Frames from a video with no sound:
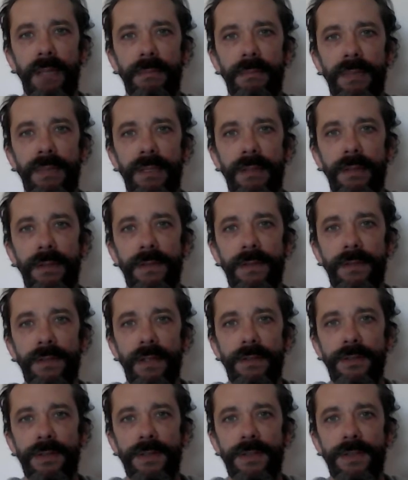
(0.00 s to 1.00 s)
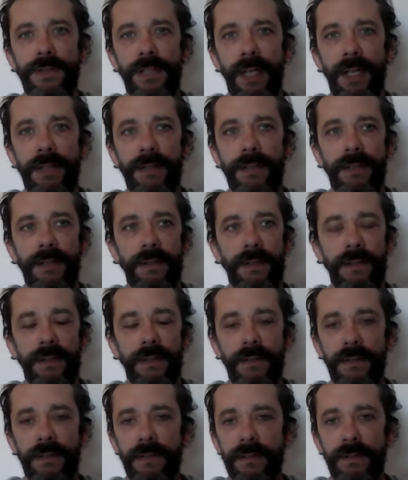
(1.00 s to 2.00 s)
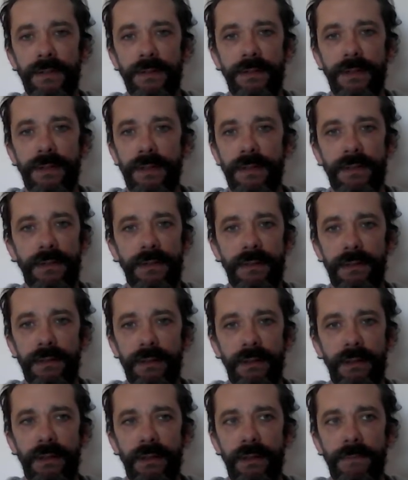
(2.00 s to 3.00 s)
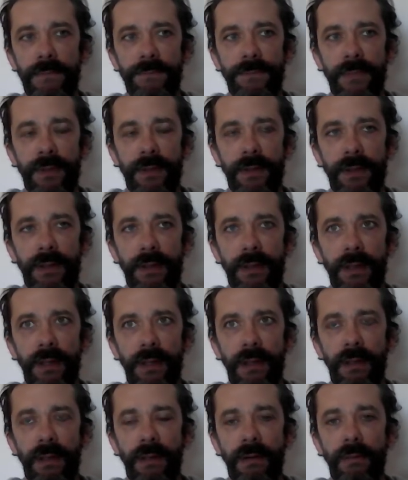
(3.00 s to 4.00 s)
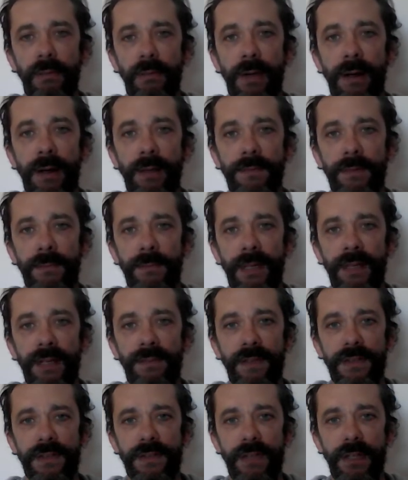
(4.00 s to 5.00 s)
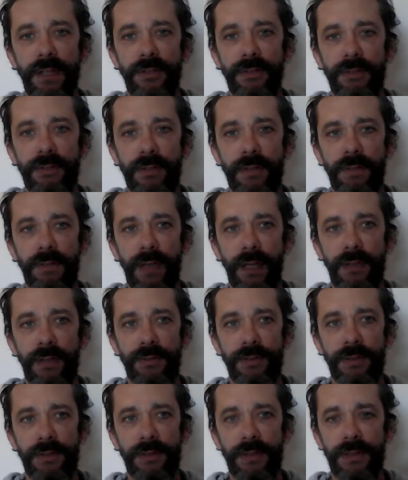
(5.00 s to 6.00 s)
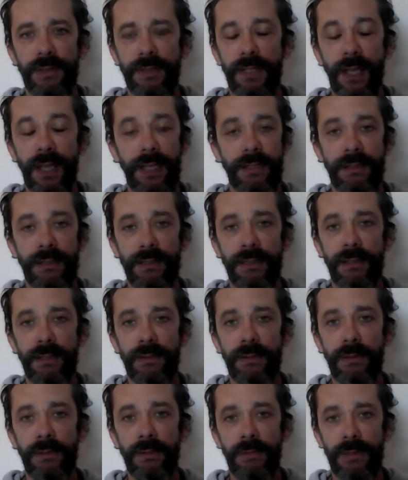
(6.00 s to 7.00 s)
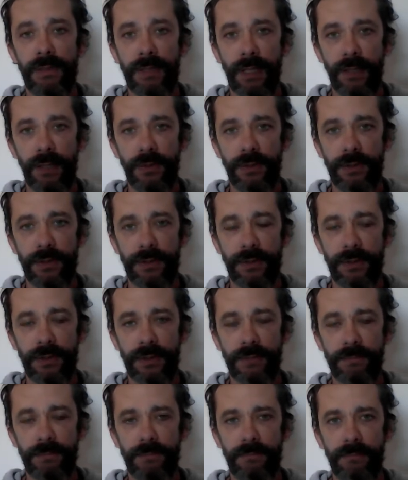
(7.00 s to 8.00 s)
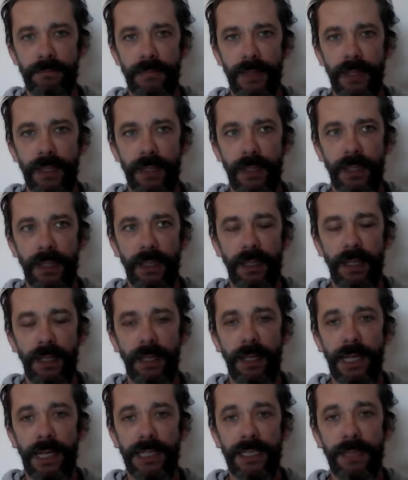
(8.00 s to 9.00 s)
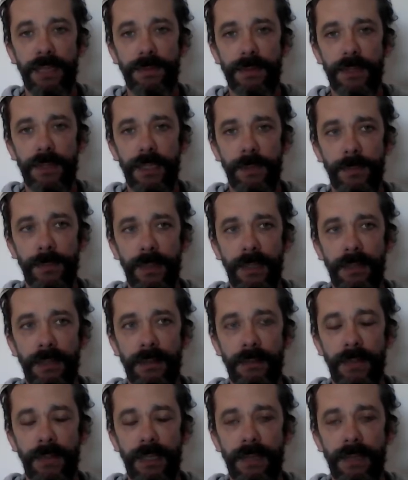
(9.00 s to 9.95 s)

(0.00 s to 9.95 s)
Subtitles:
because such a state is just one of the manifestations of consciousness. It has nothing to do with consciousness. Like deep sleep, it is